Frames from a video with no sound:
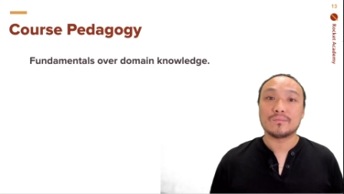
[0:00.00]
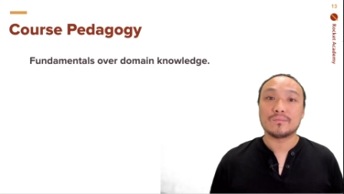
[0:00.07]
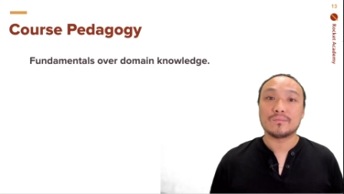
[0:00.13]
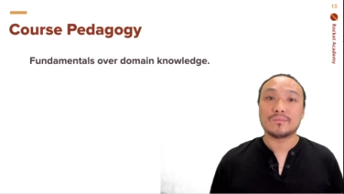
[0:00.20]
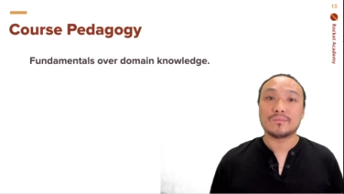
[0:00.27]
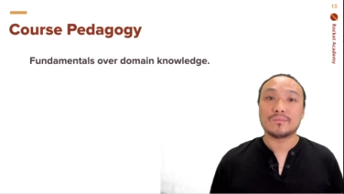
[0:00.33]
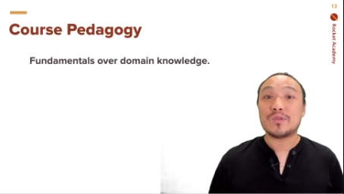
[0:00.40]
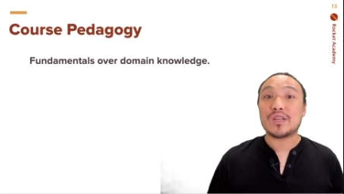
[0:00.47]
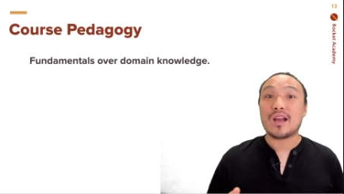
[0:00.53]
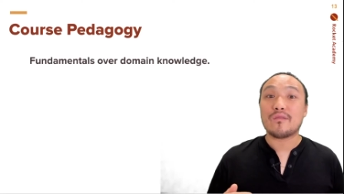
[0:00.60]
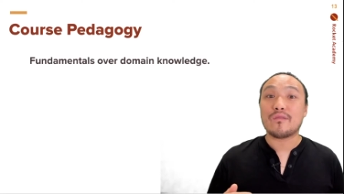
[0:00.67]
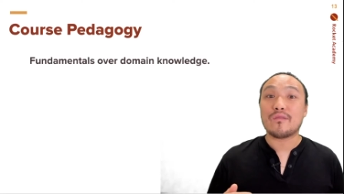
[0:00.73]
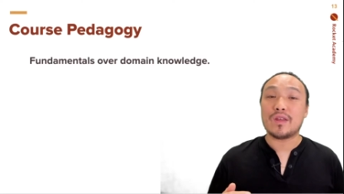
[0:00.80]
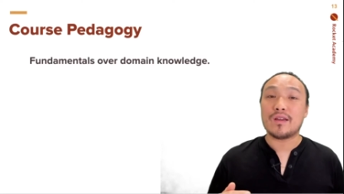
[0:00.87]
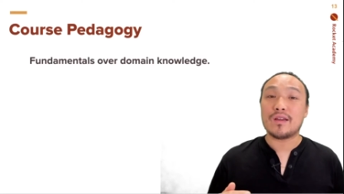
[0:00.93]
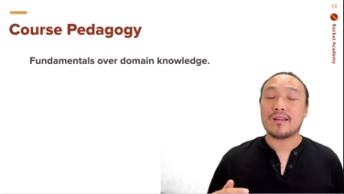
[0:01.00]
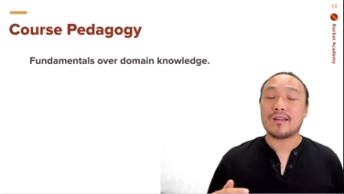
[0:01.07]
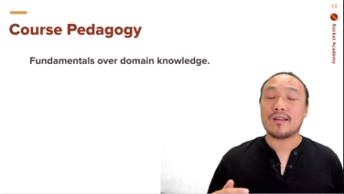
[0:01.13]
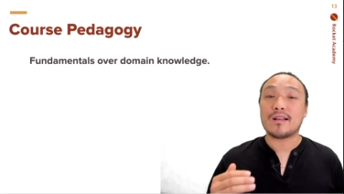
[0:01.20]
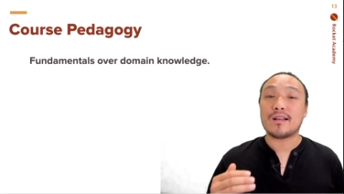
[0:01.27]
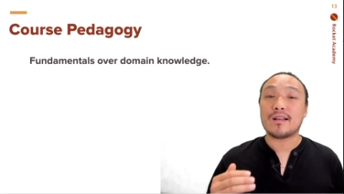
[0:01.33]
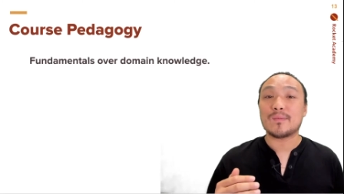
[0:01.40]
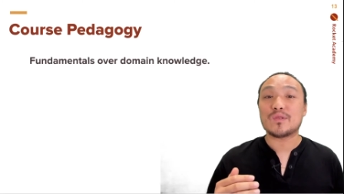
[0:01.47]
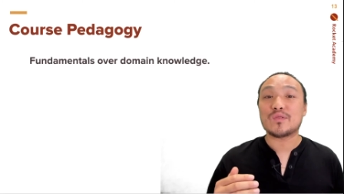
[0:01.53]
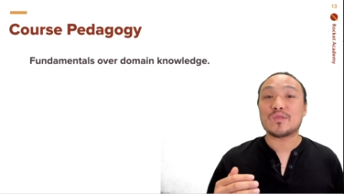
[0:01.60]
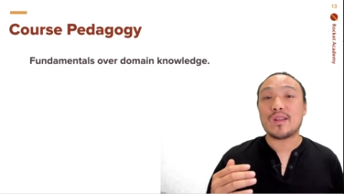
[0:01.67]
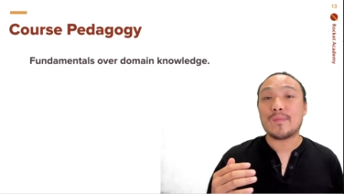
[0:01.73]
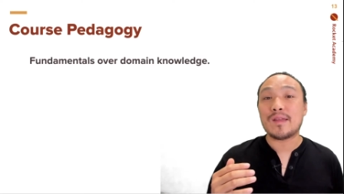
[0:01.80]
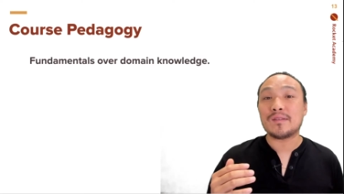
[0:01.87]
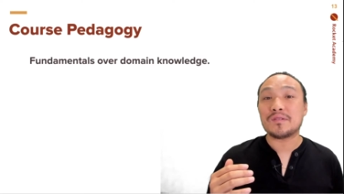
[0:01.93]
We aim to cover the concepts
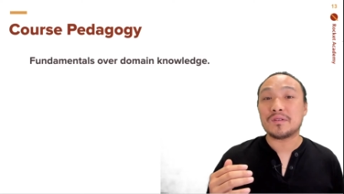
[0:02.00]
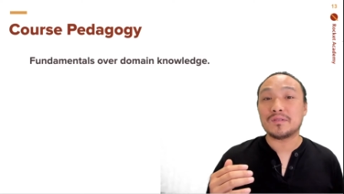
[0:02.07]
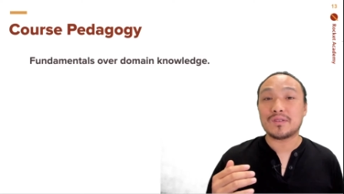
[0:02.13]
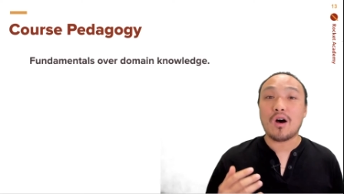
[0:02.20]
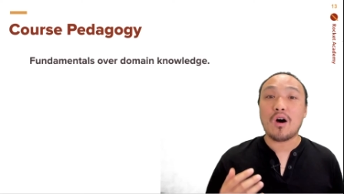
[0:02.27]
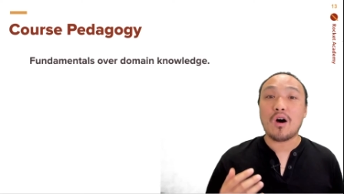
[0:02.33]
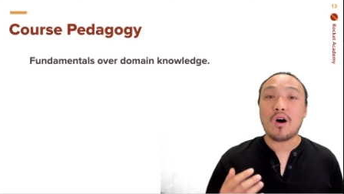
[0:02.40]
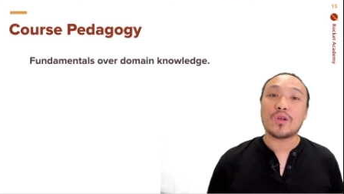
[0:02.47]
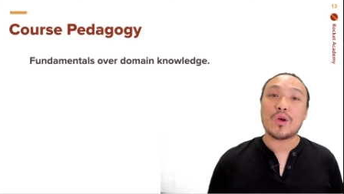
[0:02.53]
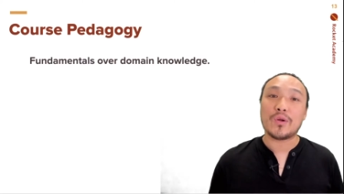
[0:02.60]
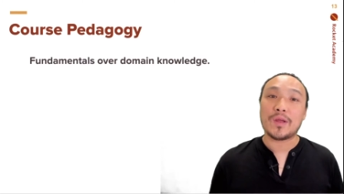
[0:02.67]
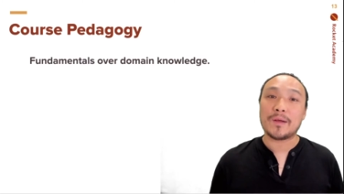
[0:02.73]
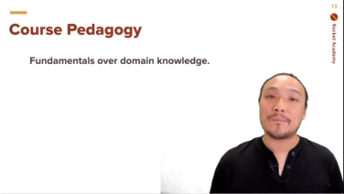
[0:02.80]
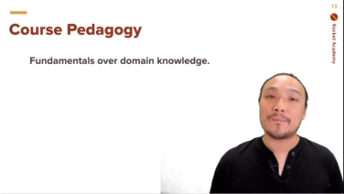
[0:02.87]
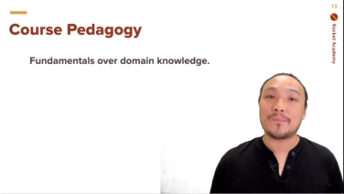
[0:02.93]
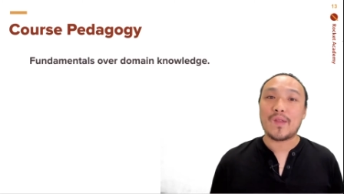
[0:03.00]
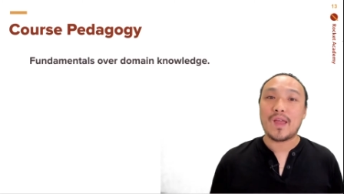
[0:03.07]
fundamental to all coding